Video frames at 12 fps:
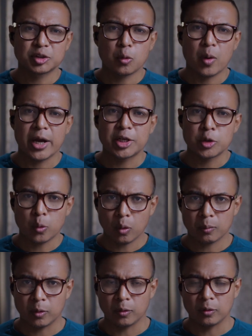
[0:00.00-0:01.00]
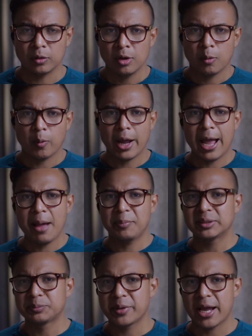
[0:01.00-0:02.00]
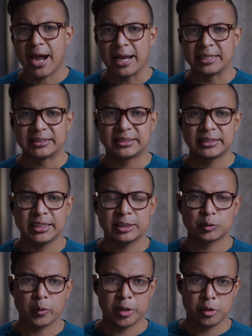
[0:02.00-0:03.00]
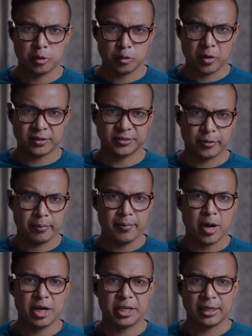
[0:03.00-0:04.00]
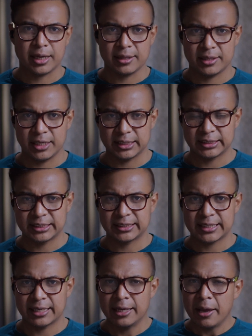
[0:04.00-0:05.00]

quite normal, what happens behind the scenes when you transfer money like this is that